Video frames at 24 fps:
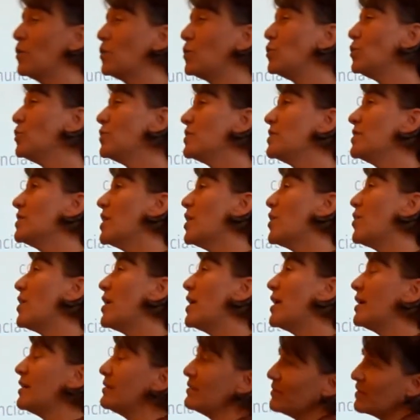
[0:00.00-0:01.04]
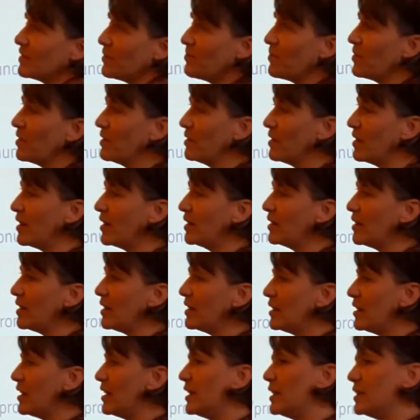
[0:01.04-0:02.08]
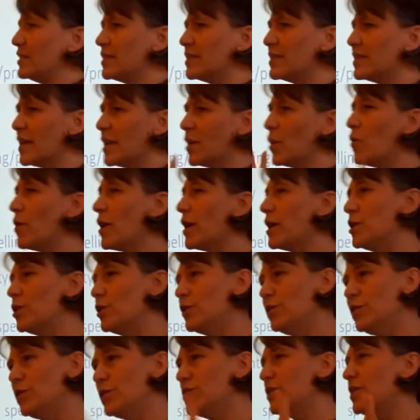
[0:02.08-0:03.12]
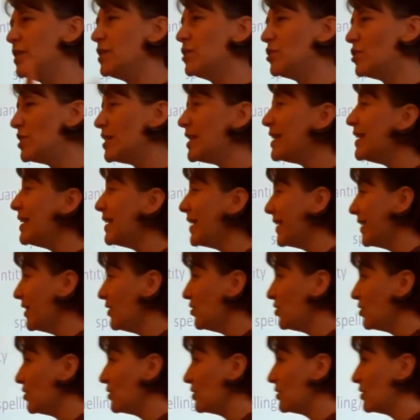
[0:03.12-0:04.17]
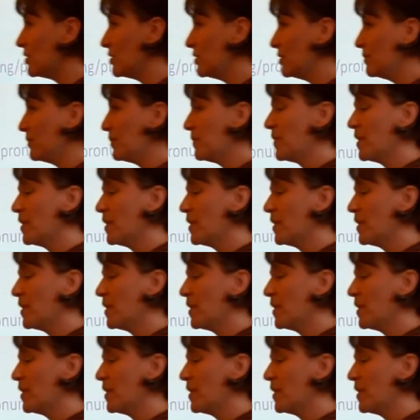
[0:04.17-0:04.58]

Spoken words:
Also, something that I understand quite a lot of you teach teenagers.